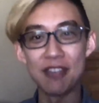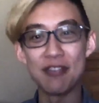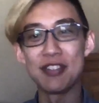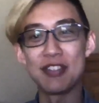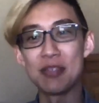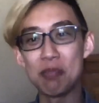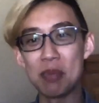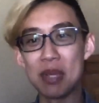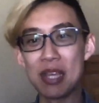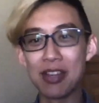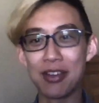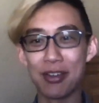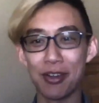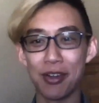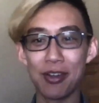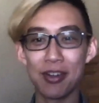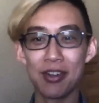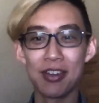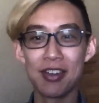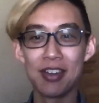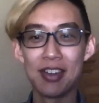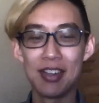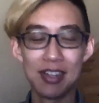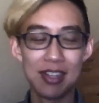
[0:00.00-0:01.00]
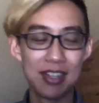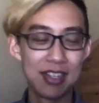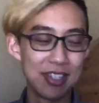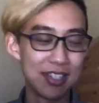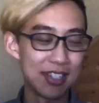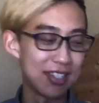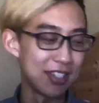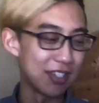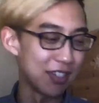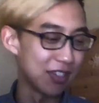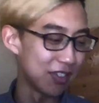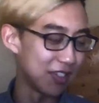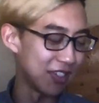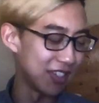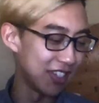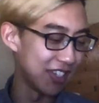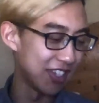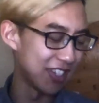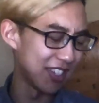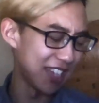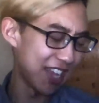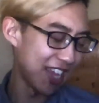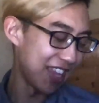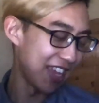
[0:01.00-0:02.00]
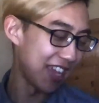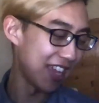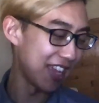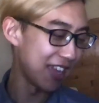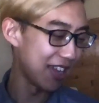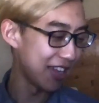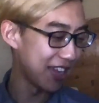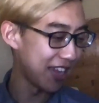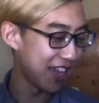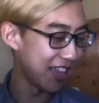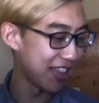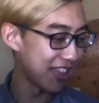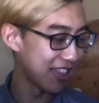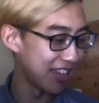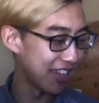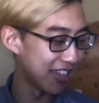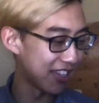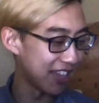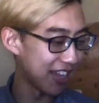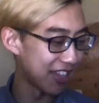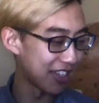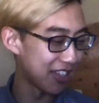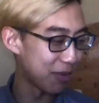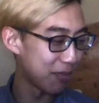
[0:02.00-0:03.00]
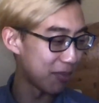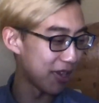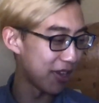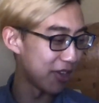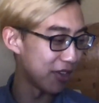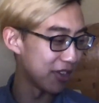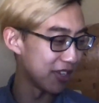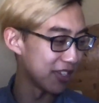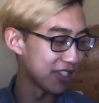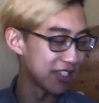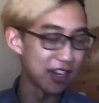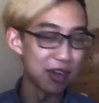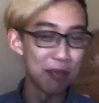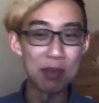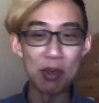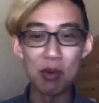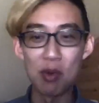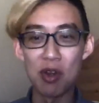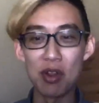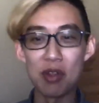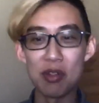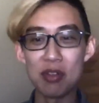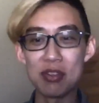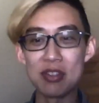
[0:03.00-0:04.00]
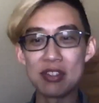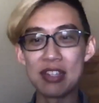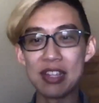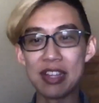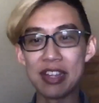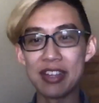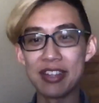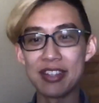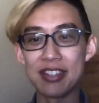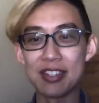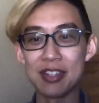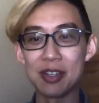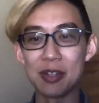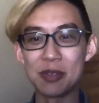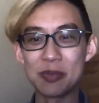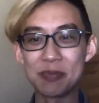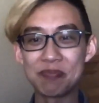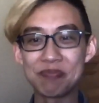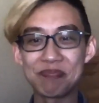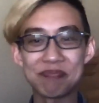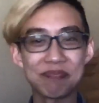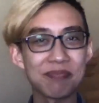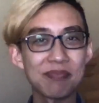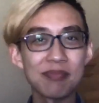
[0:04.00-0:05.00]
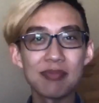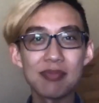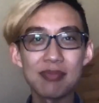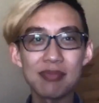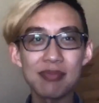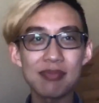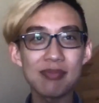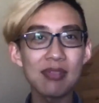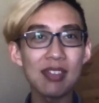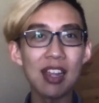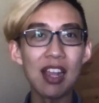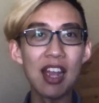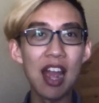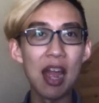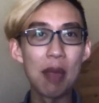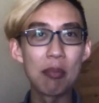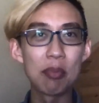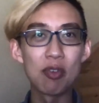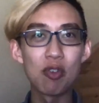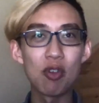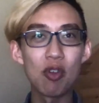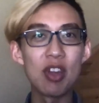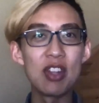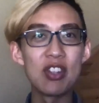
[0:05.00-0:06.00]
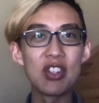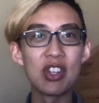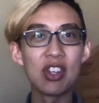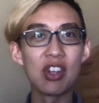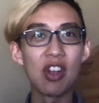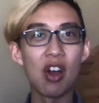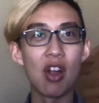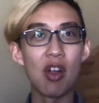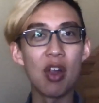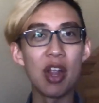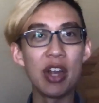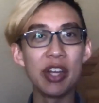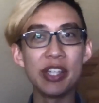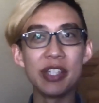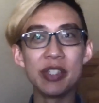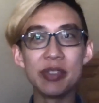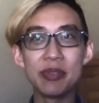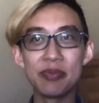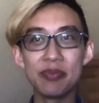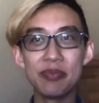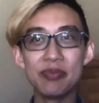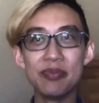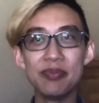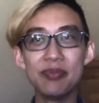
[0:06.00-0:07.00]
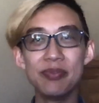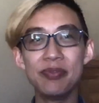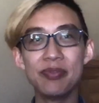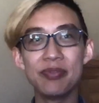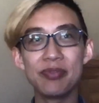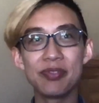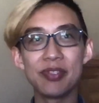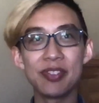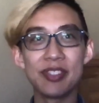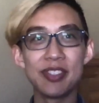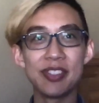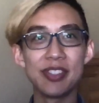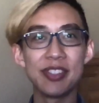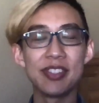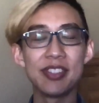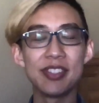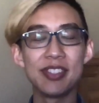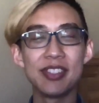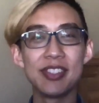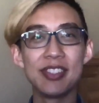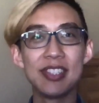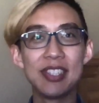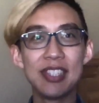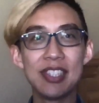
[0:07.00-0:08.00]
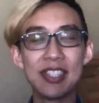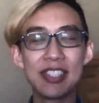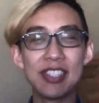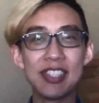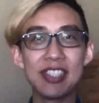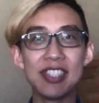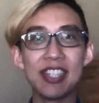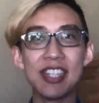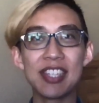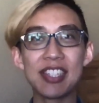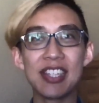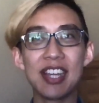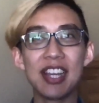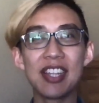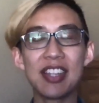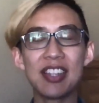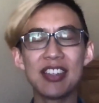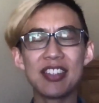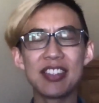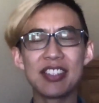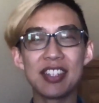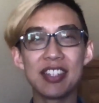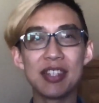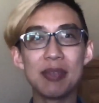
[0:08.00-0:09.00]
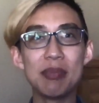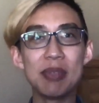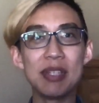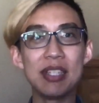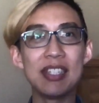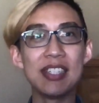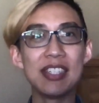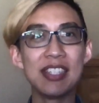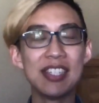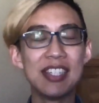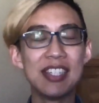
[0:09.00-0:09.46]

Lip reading: speaker. So I think that Dattebayo is going to be one of those things. So I'm cringing already to think like there's going to be